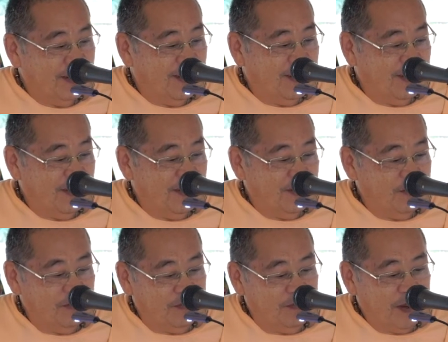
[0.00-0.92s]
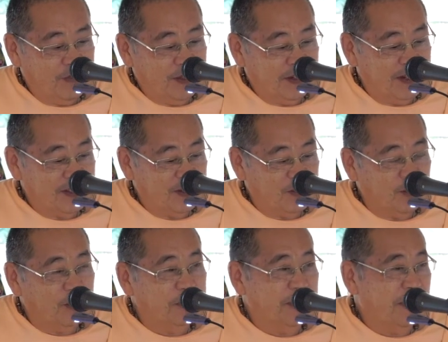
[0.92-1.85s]
Um, maybe he gets a
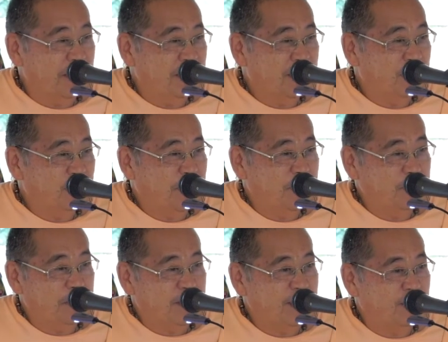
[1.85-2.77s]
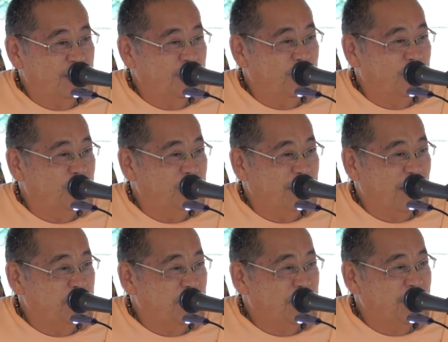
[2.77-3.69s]
gold cage or what, puts a few
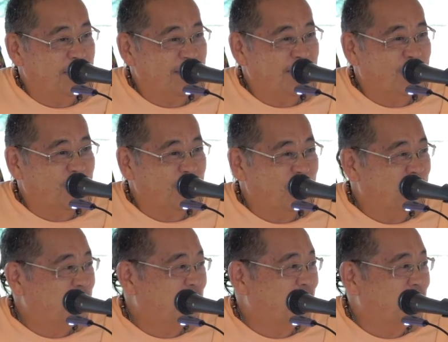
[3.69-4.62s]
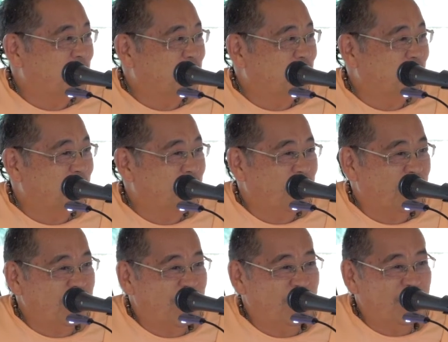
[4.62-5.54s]
diamonds on the corners of it or whatever
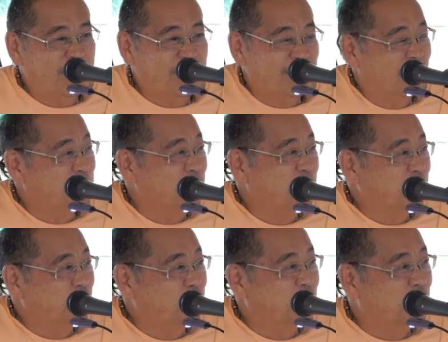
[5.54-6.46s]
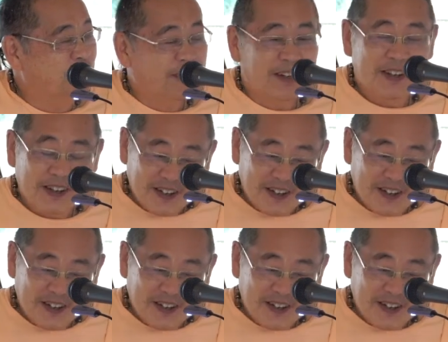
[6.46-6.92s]
like that, makes it look beautiful.